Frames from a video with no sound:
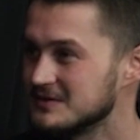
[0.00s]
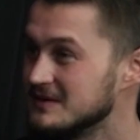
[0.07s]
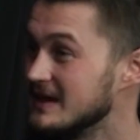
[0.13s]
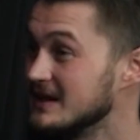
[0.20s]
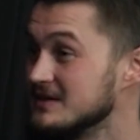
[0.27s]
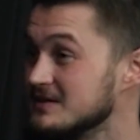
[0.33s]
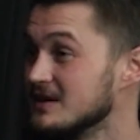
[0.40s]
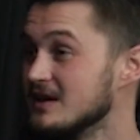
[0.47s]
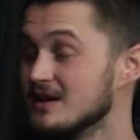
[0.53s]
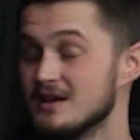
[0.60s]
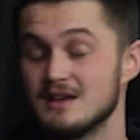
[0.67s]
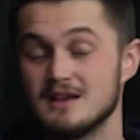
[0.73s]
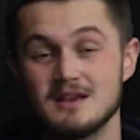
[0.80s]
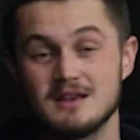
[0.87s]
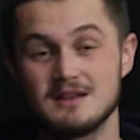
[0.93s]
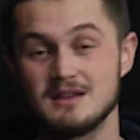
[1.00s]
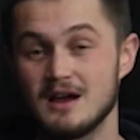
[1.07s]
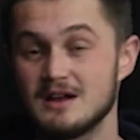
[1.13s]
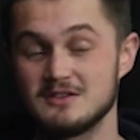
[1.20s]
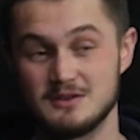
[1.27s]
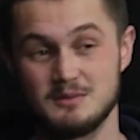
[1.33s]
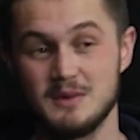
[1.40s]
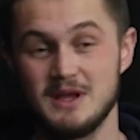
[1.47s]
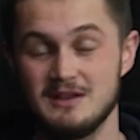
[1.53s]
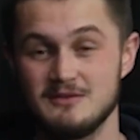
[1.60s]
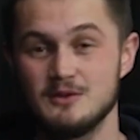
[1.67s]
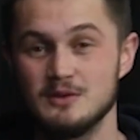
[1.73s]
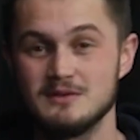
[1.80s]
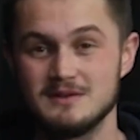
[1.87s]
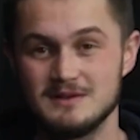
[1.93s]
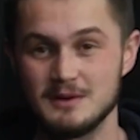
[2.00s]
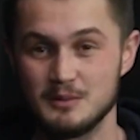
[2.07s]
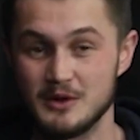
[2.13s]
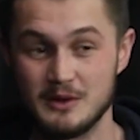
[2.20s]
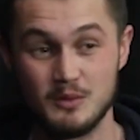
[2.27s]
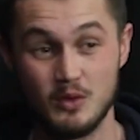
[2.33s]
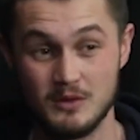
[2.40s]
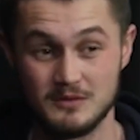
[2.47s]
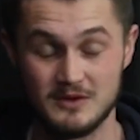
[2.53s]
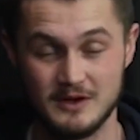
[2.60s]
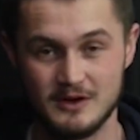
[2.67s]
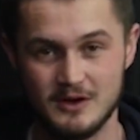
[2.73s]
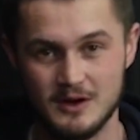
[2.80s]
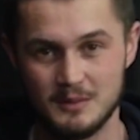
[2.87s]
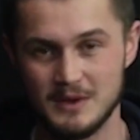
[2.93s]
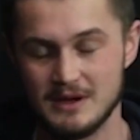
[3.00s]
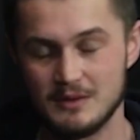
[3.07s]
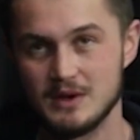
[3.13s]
That's not as meaningful to bring warmth to your heart, man.